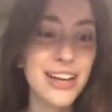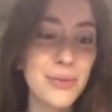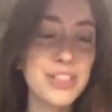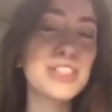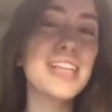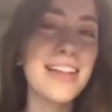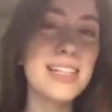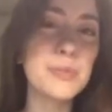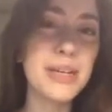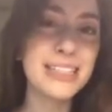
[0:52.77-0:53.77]
We just had
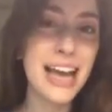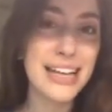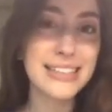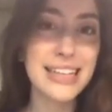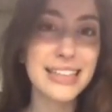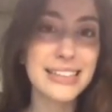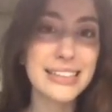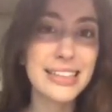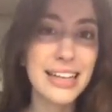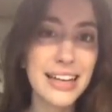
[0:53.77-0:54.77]
this big test, and,